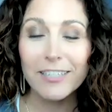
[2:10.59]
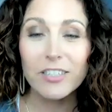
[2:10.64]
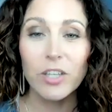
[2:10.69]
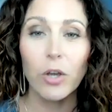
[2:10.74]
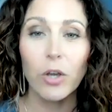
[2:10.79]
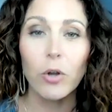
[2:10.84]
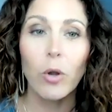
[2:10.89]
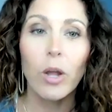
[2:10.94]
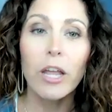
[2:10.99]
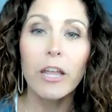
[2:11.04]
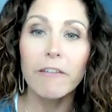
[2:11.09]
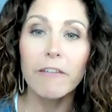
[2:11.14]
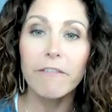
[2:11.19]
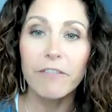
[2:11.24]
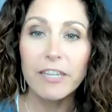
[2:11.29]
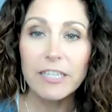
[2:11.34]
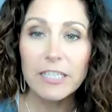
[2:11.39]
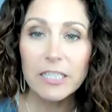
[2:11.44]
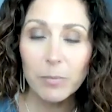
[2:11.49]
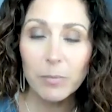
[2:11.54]
So
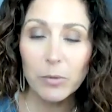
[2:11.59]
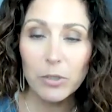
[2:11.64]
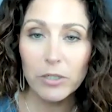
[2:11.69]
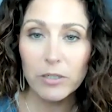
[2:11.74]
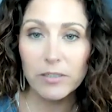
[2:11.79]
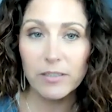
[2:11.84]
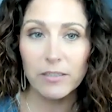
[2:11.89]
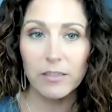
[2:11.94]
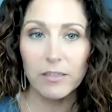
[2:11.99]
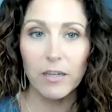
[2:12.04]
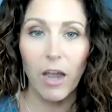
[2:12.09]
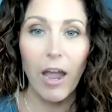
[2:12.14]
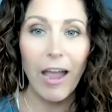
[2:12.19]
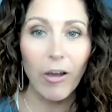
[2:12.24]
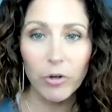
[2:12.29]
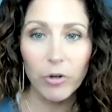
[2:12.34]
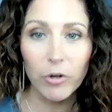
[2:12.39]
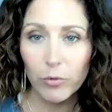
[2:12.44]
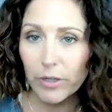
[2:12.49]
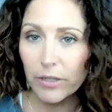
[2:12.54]
Facebook's
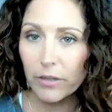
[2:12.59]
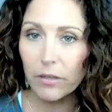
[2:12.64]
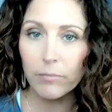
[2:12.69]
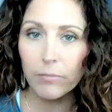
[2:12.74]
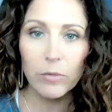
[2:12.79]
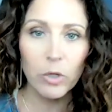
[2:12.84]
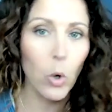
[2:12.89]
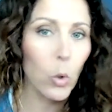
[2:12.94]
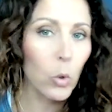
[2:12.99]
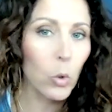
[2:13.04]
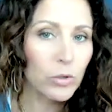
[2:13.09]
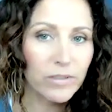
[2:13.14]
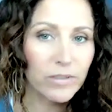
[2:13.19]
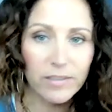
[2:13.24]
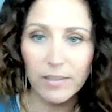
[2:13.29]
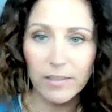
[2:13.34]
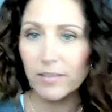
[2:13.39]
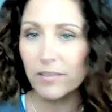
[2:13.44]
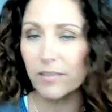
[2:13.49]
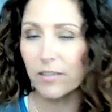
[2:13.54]
algorithm, their whole
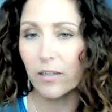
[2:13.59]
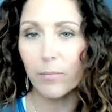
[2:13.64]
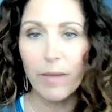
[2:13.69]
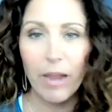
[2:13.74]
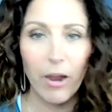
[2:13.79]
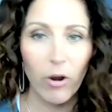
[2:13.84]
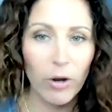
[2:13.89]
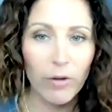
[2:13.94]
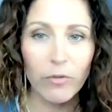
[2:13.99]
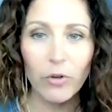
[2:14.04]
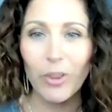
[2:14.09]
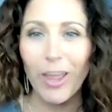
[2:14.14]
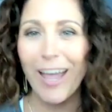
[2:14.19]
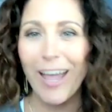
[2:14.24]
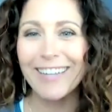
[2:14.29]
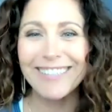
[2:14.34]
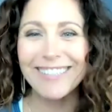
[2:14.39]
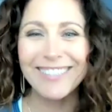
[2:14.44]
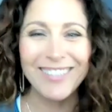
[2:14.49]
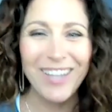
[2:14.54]
system, however
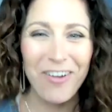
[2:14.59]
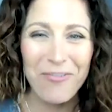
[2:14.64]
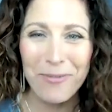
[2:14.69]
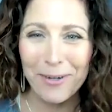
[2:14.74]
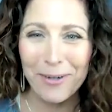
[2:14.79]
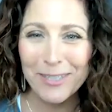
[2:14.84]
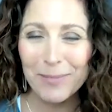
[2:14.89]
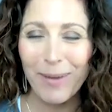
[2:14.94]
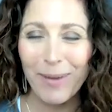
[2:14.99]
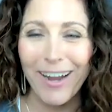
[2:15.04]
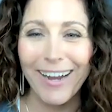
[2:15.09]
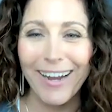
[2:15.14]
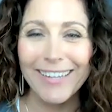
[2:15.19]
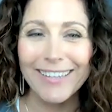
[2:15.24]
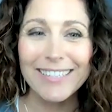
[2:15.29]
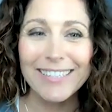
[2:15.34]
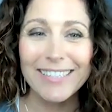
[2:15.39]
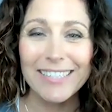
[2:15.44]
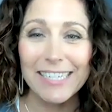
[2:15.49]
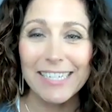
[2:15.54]
that stuff works
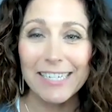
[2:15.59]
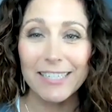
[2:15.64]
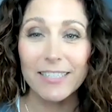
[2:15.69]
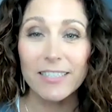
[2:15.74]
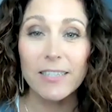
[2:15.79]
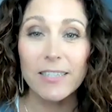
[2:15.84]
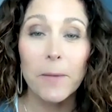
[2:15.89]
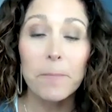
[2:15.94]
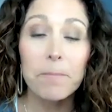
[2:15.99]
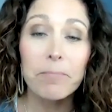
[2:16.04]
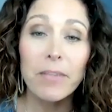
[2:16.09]
behind the scenes,